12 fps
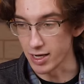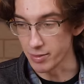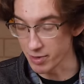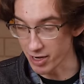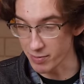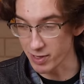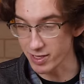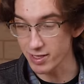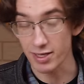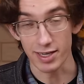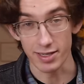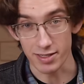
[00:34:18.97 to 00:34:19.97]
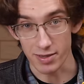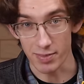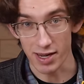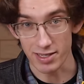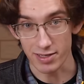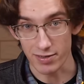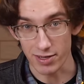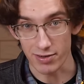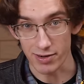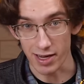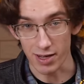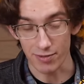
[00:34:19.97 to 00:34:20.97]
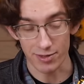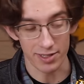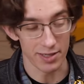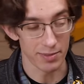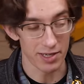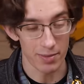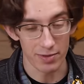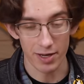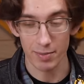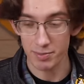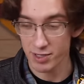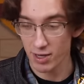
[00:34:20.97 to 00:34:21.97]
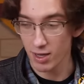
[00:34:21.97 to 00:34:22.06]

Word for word: In my opinion, it is the best of the three Alpha Team sub-themes.